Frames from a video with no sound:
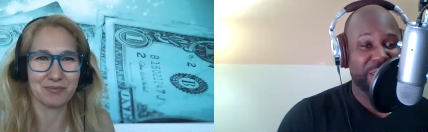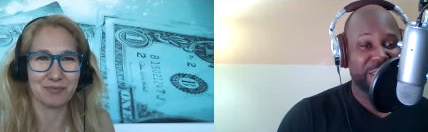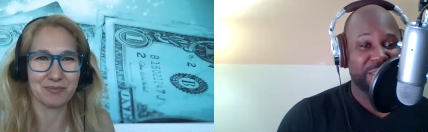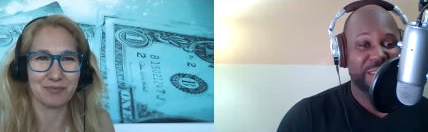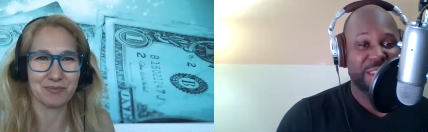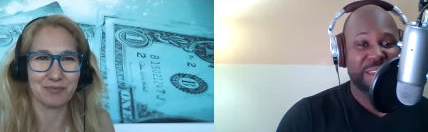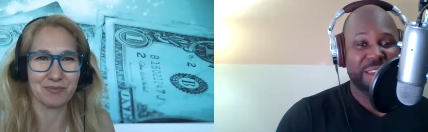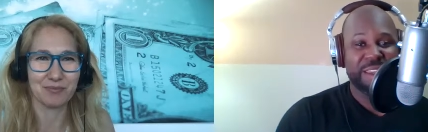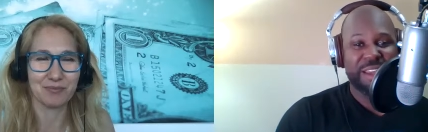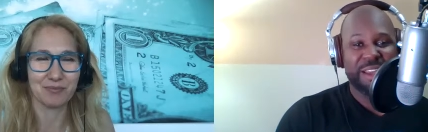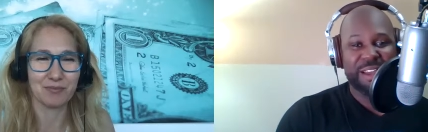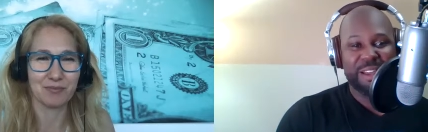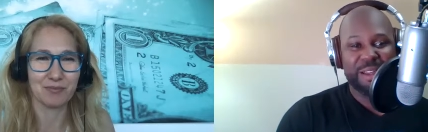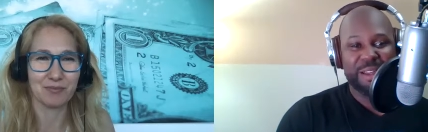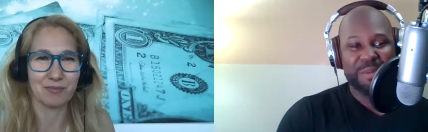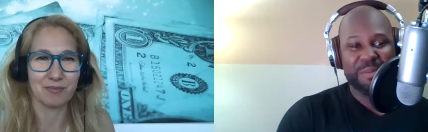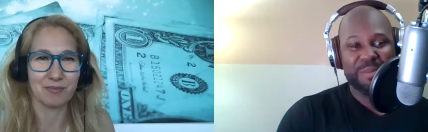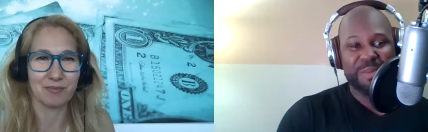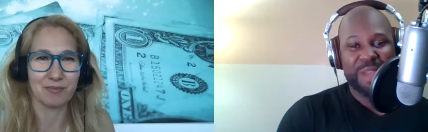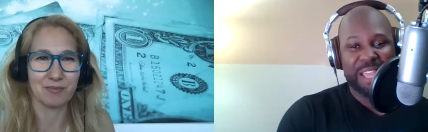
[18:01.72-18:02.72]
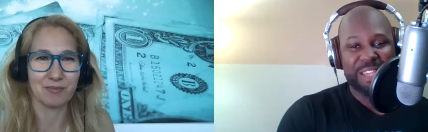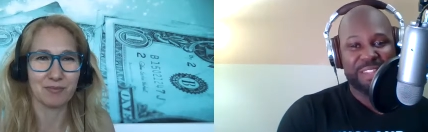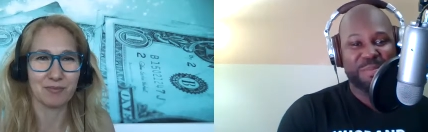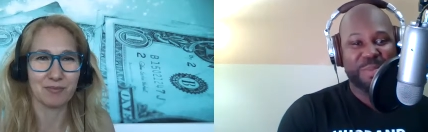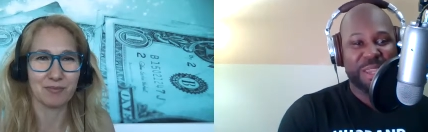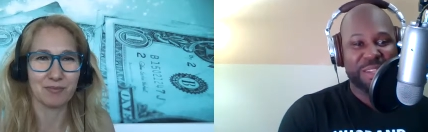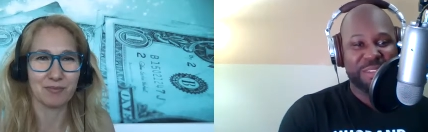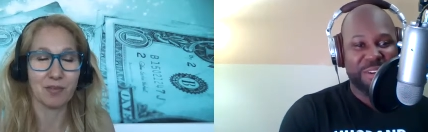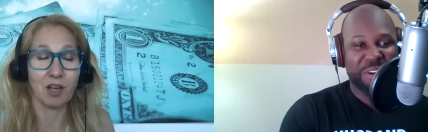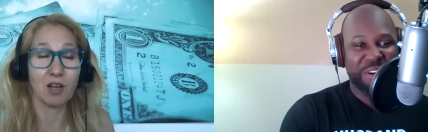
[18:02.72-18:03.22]
Speaker 1: and um, I
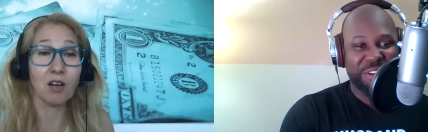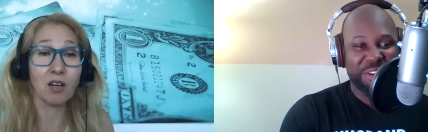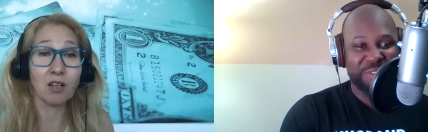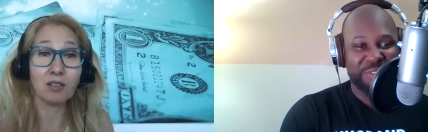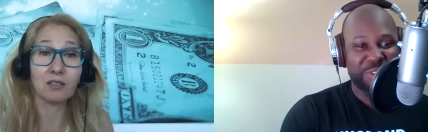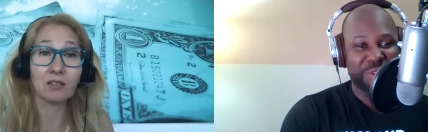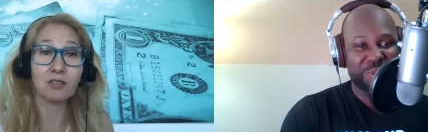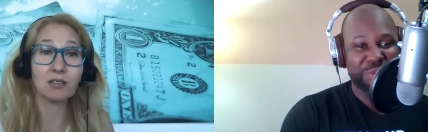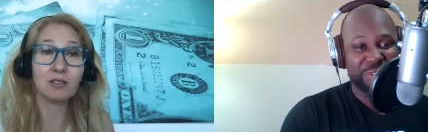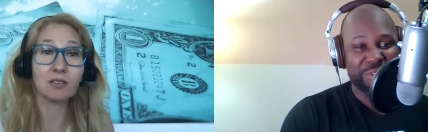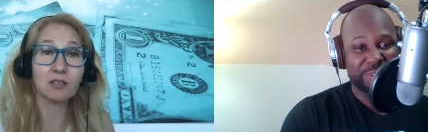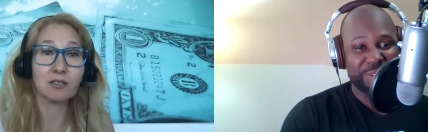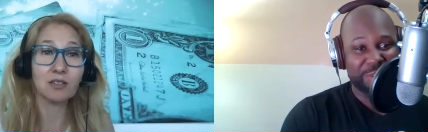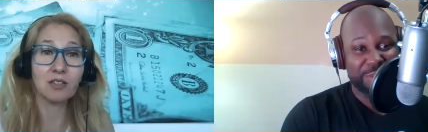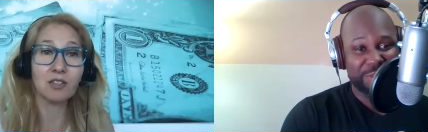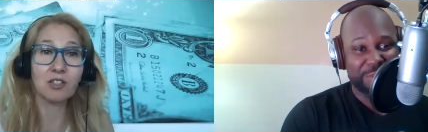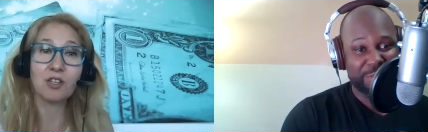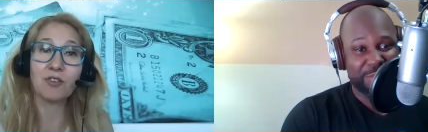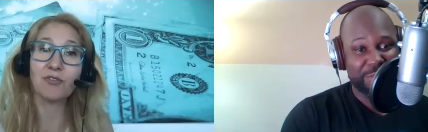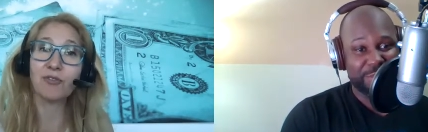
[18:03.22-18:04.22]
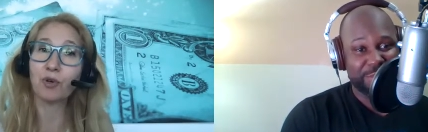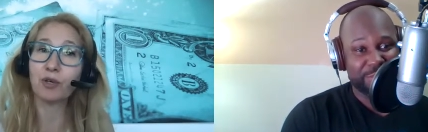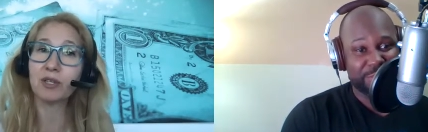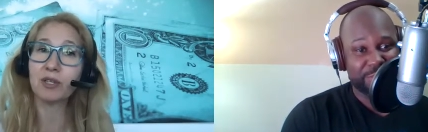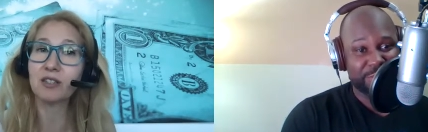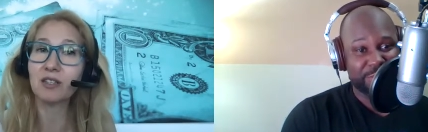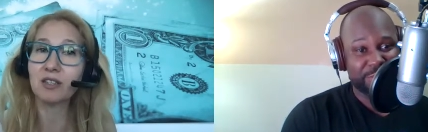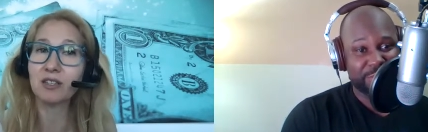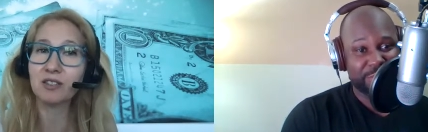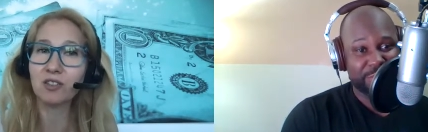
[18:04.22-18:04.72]
expect uh, all. There's
Speaker 2: a forty
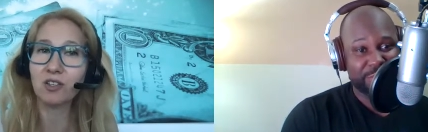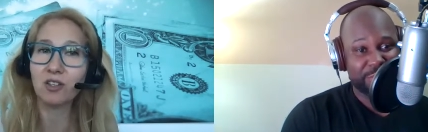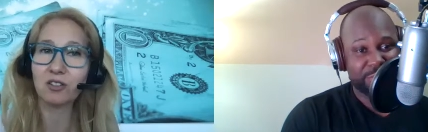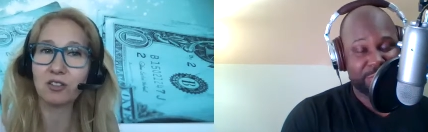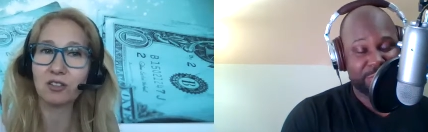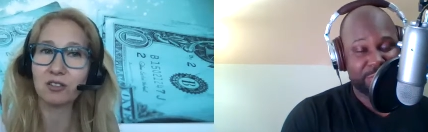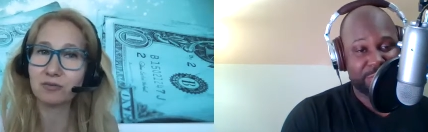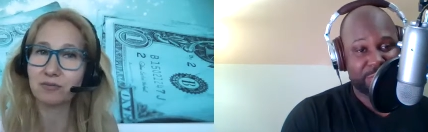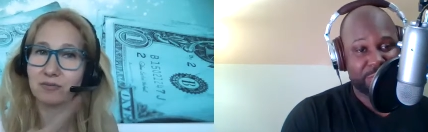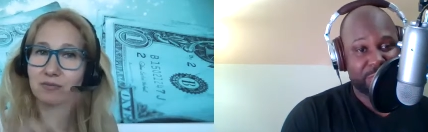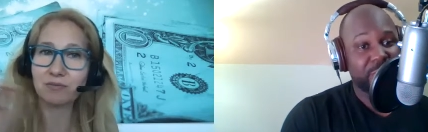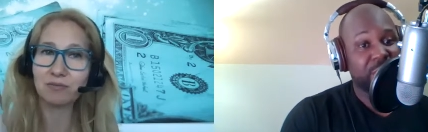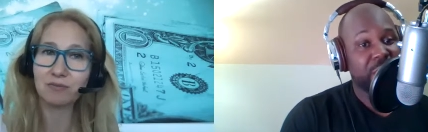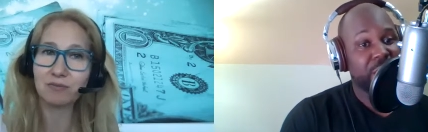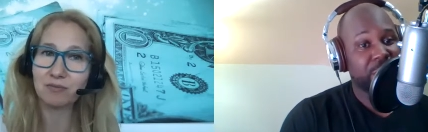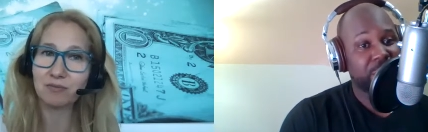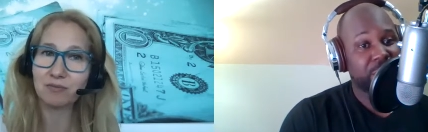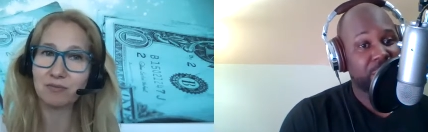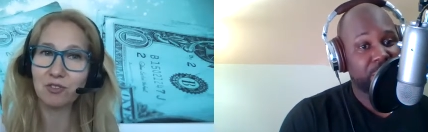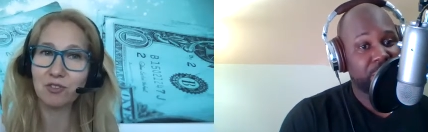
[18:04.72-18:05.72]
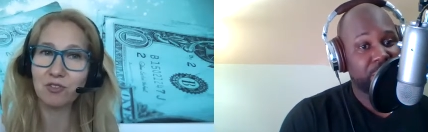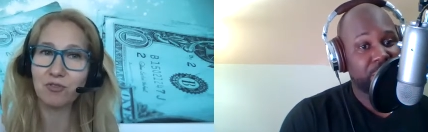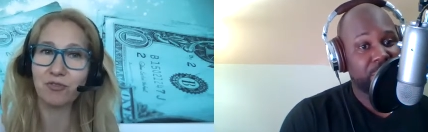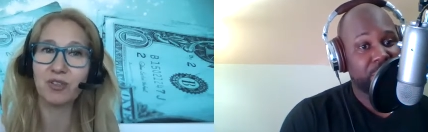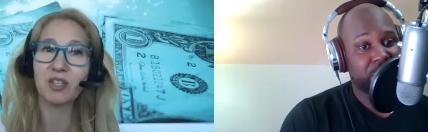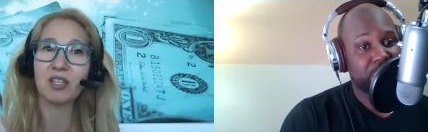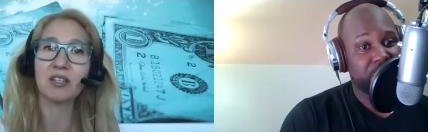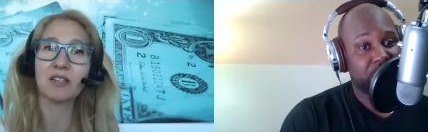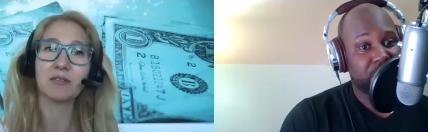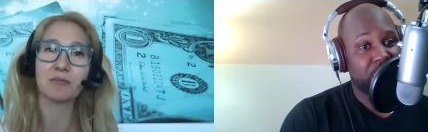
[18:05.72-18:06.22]
nine dollar oh.
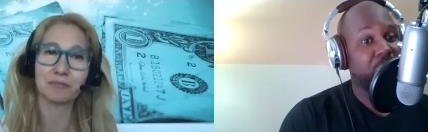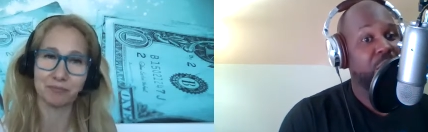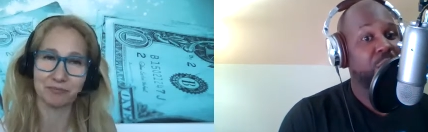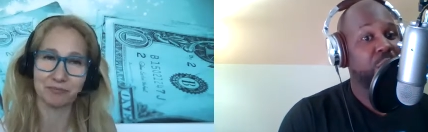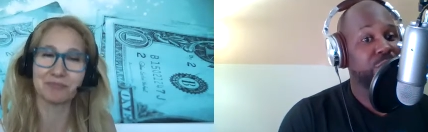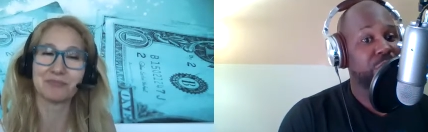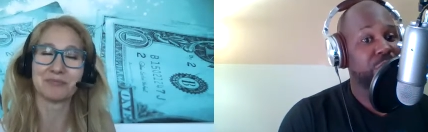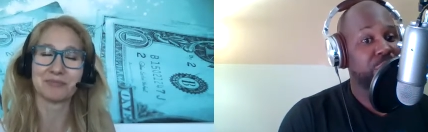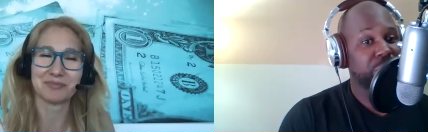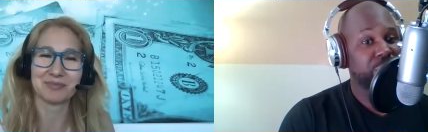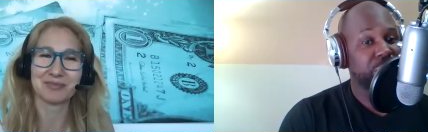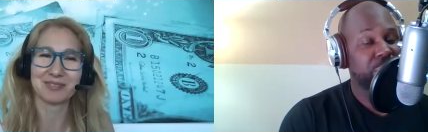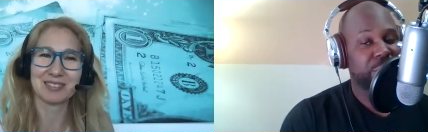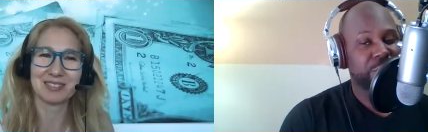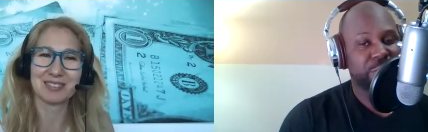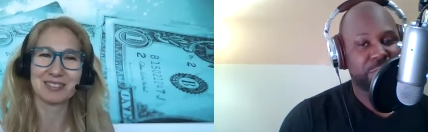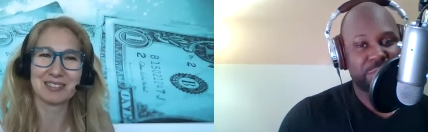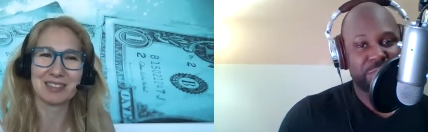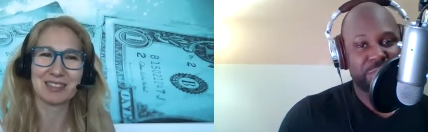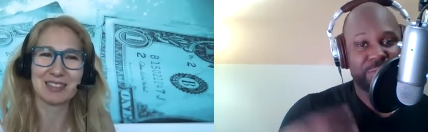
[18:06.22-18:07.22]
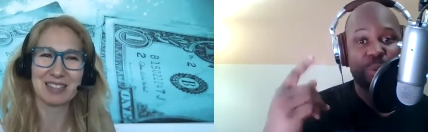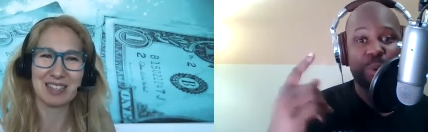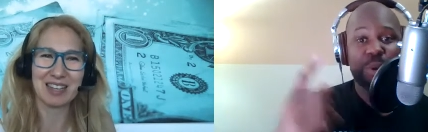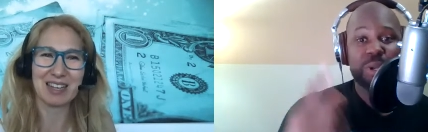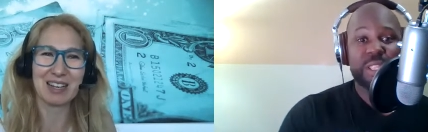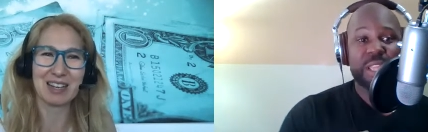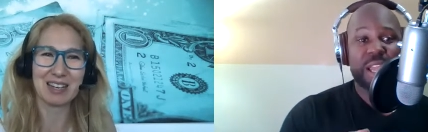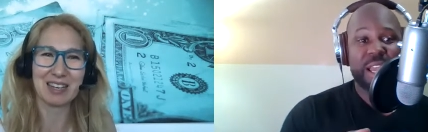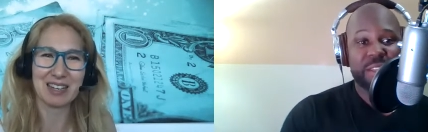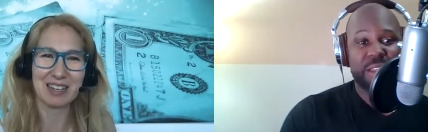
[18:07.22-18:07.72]
fee.
Speaker 1: Oh no no no!
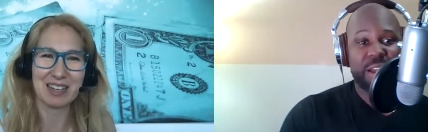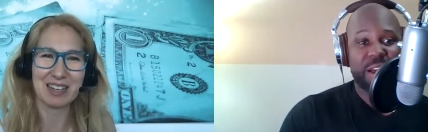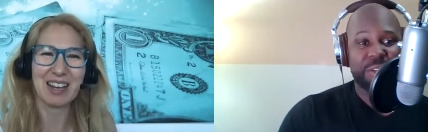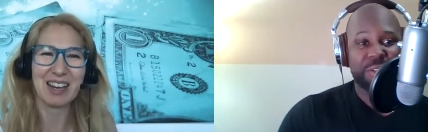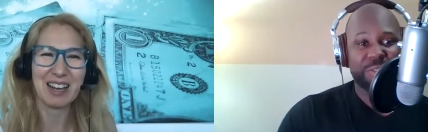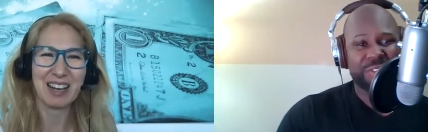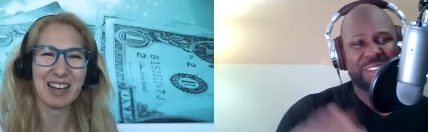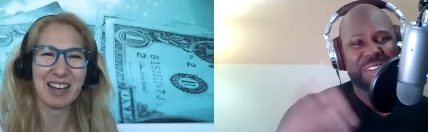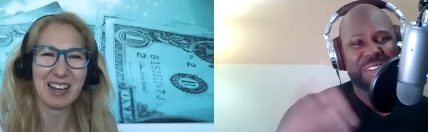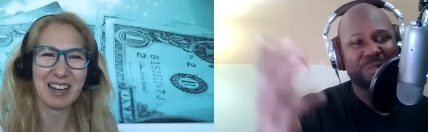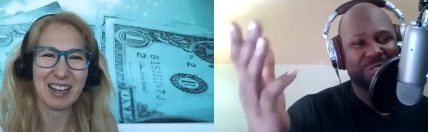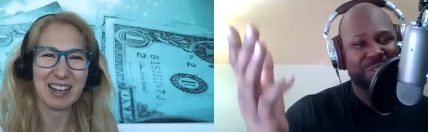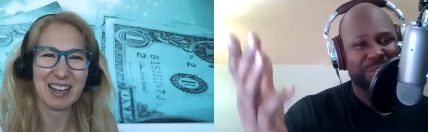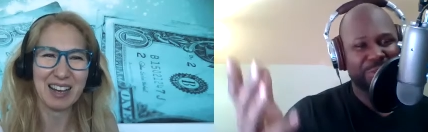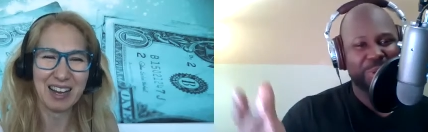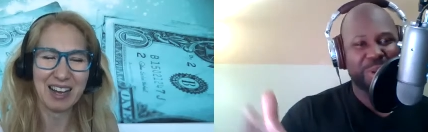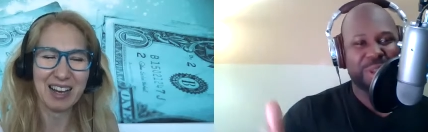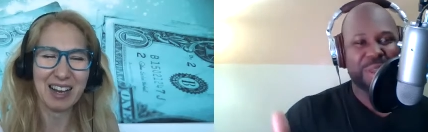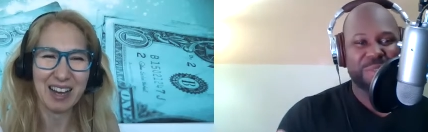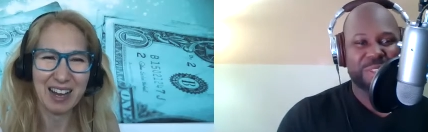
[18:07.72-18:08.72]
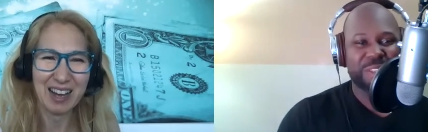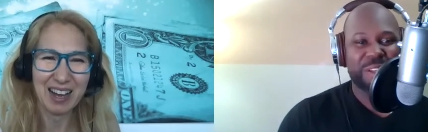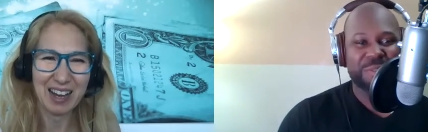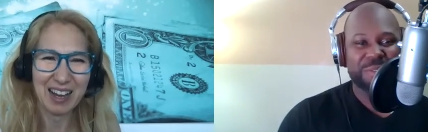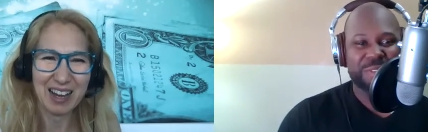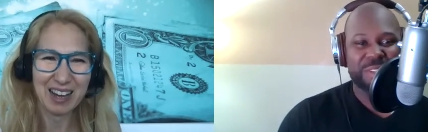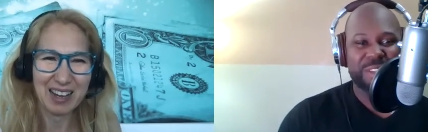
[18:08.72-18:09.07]
$49. Close to free. It was close